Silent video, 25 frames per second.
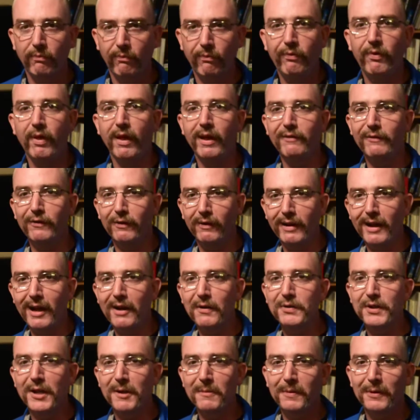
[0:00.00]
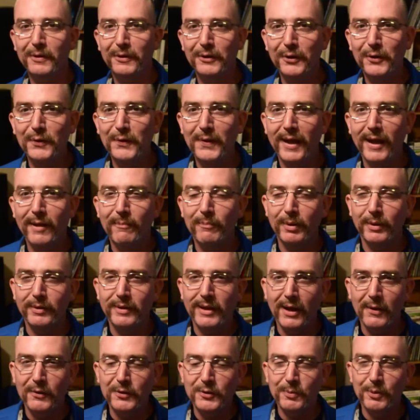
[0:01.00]
Thankfully I was able to do that, but
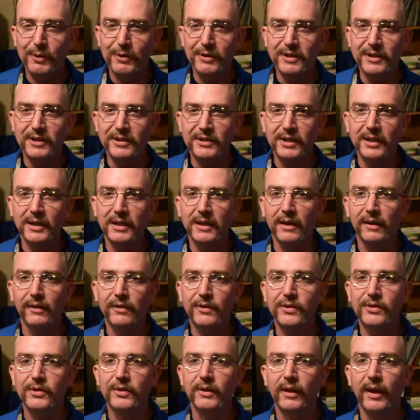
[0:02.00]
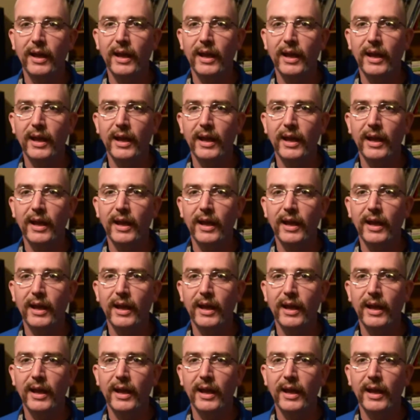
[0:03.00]
that was pretty intense,